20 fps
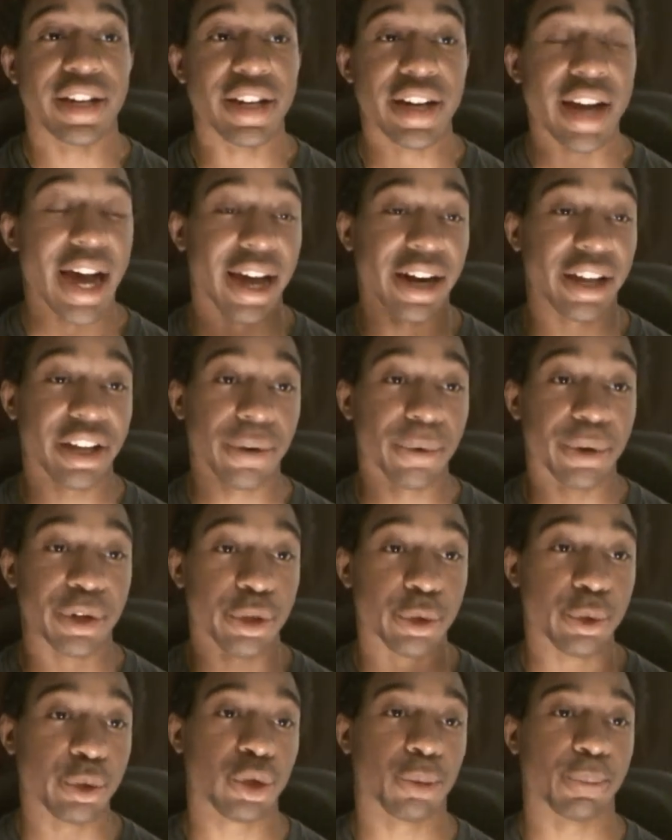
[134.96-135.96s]
not
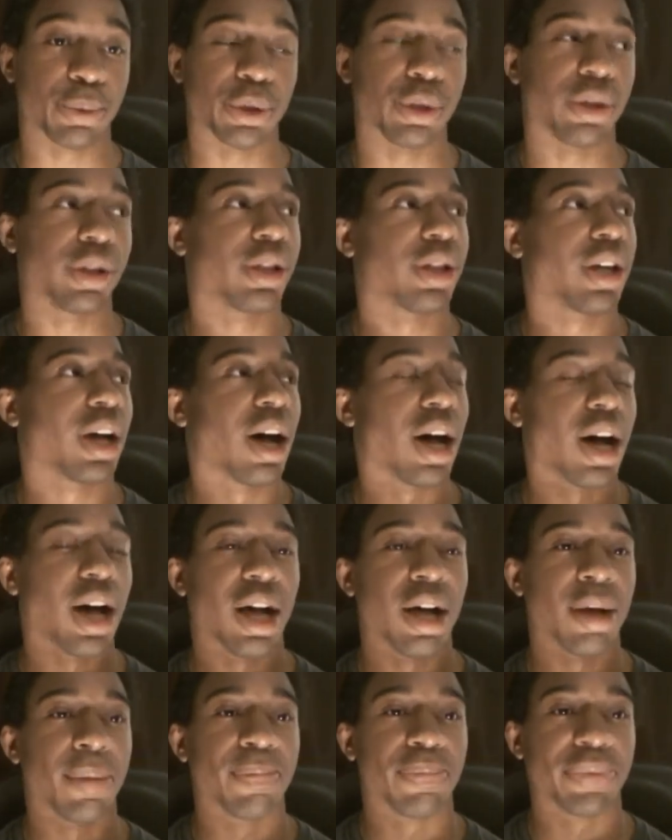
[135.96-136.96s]
irreducible
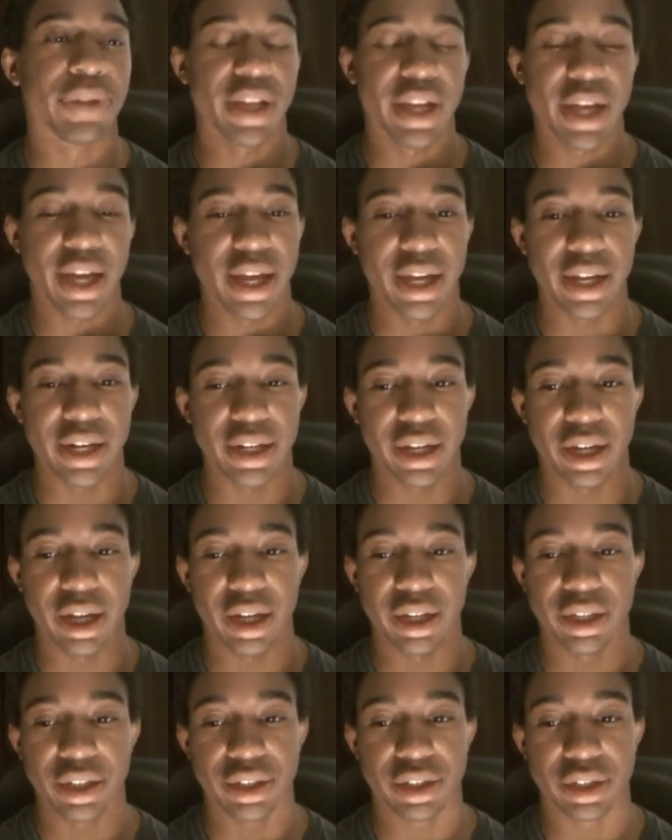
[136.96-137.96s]
and
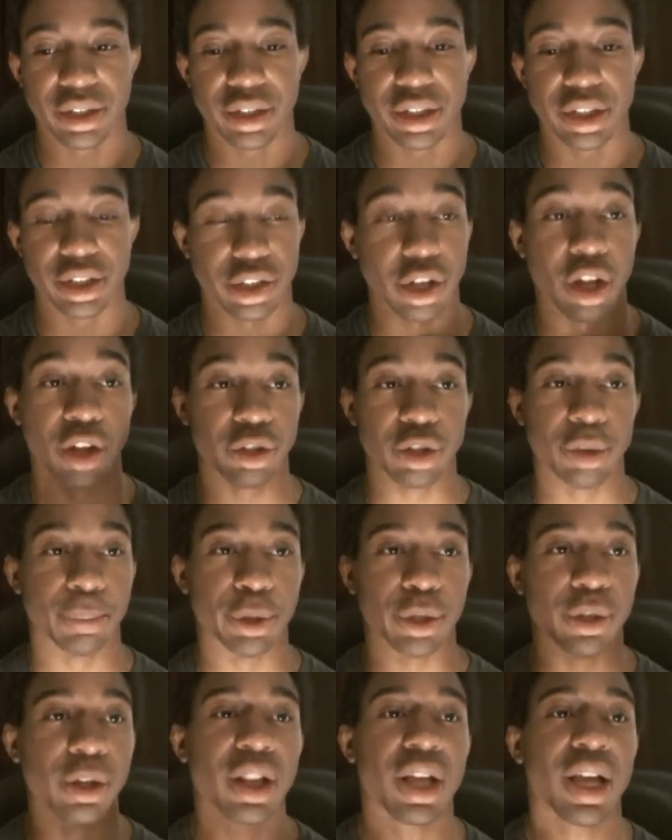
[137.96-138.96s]

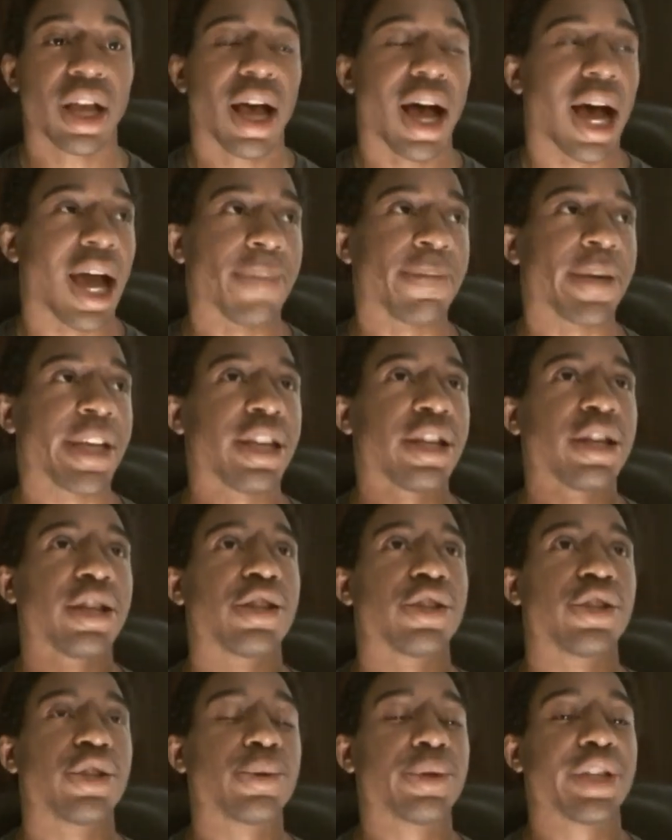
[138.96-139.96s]
dissoluble. I mean,
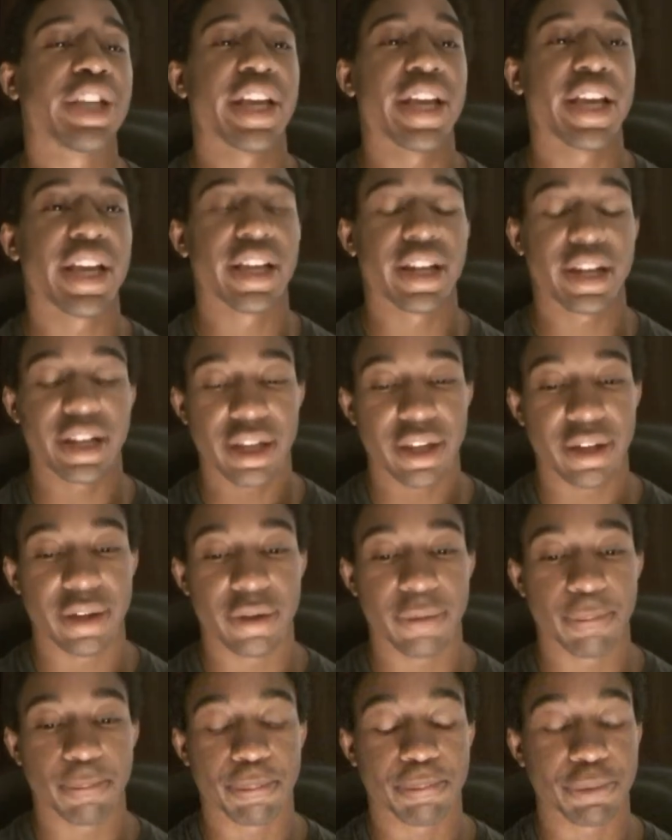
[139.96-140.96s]
you can't.
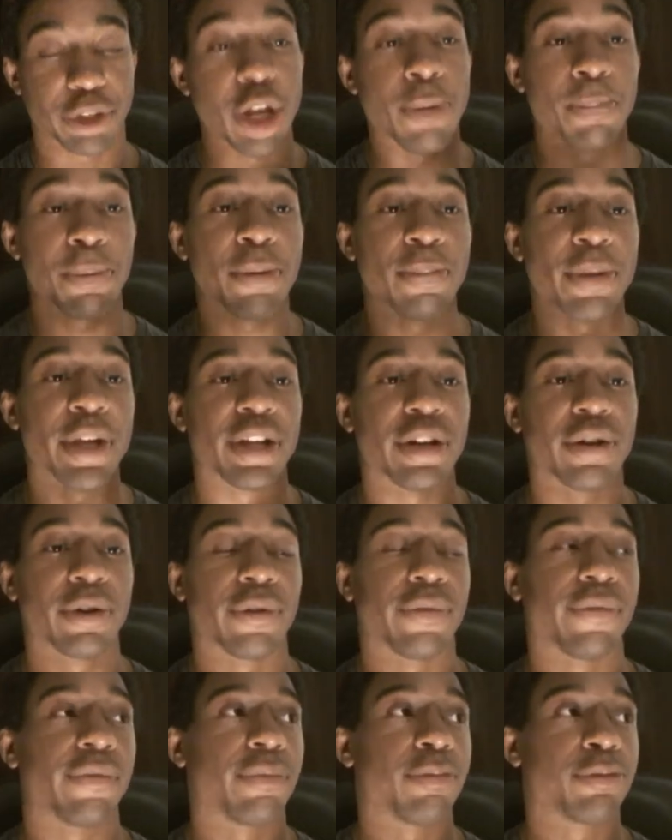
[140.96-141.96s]

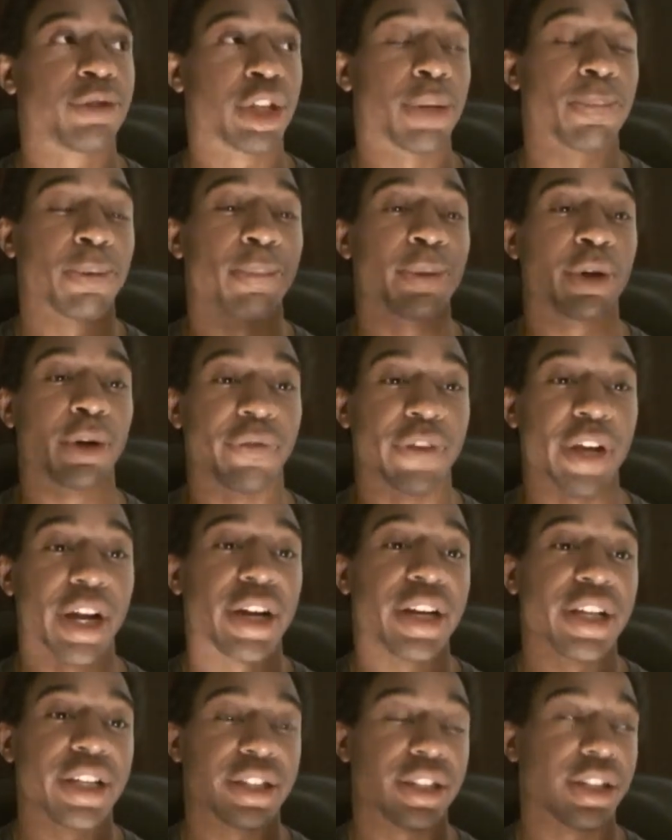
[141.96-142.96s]
Temperamental
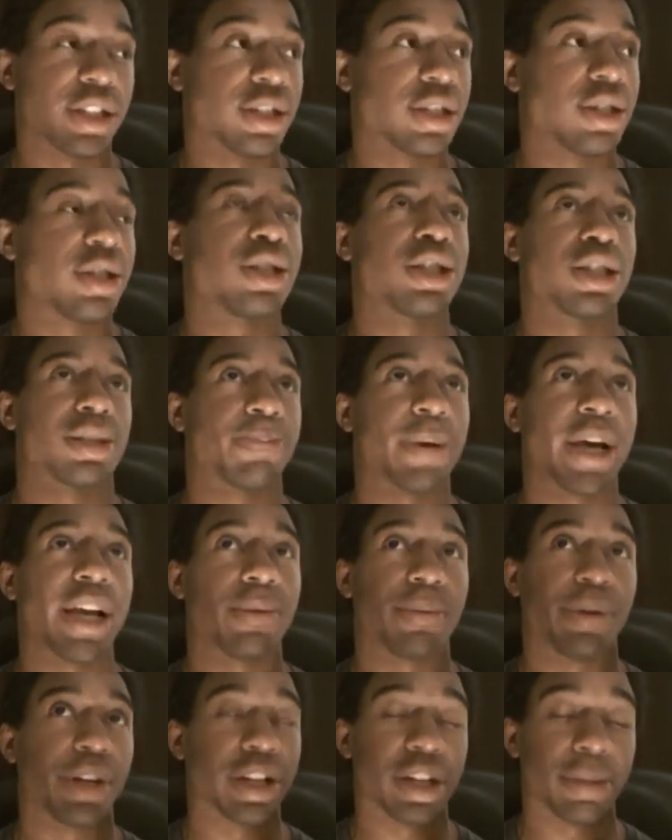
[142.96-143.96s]
variances,
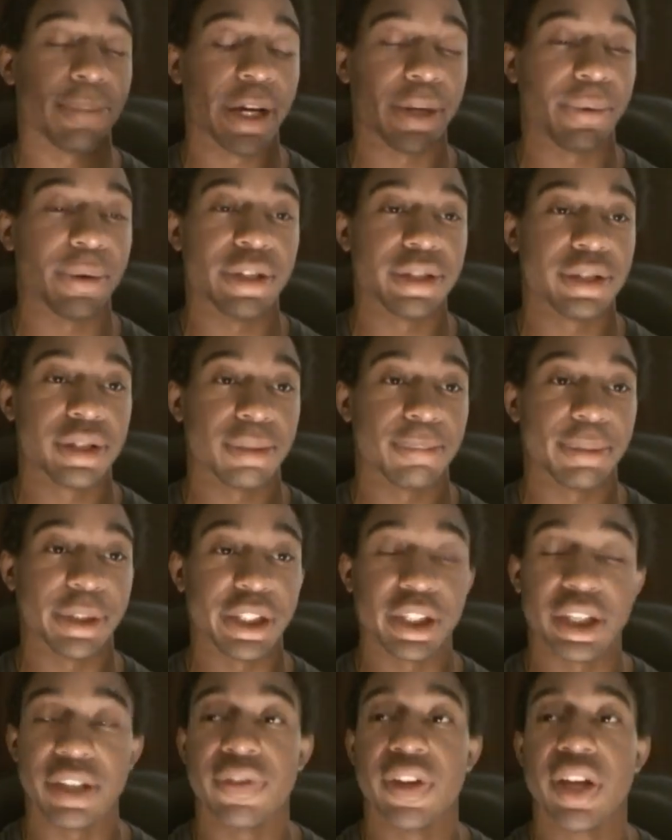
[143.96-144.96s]
despite what anybody wants to
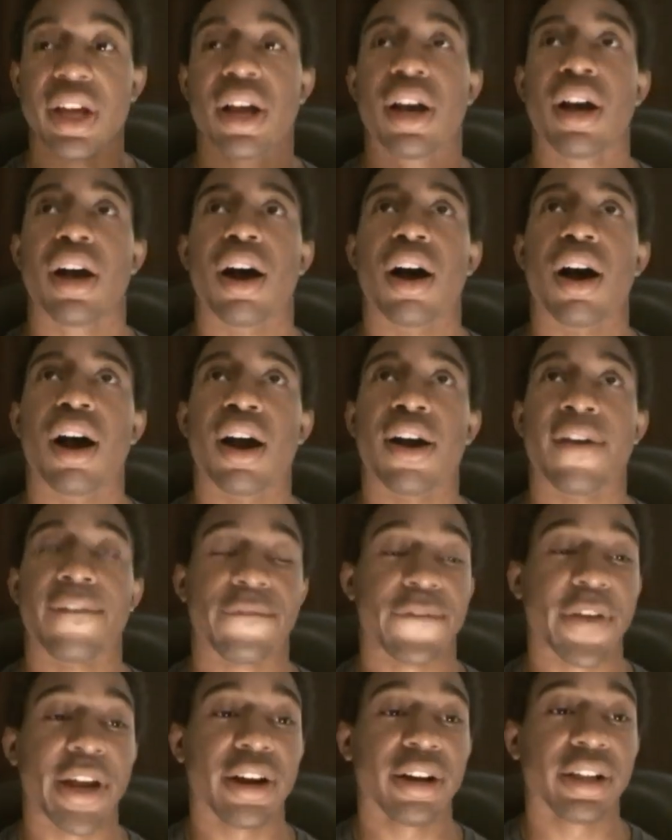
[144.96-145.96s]
believe, are
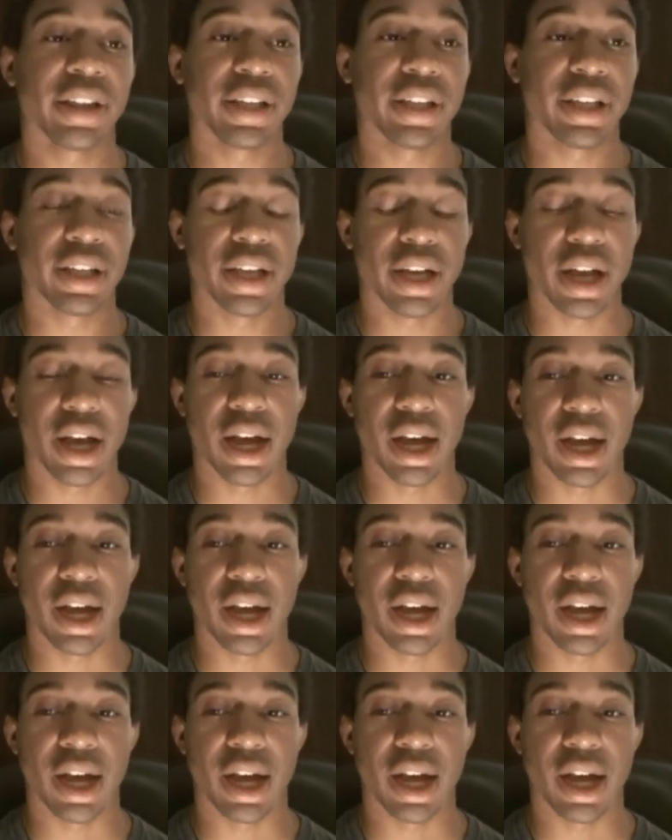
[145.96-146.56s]
fairly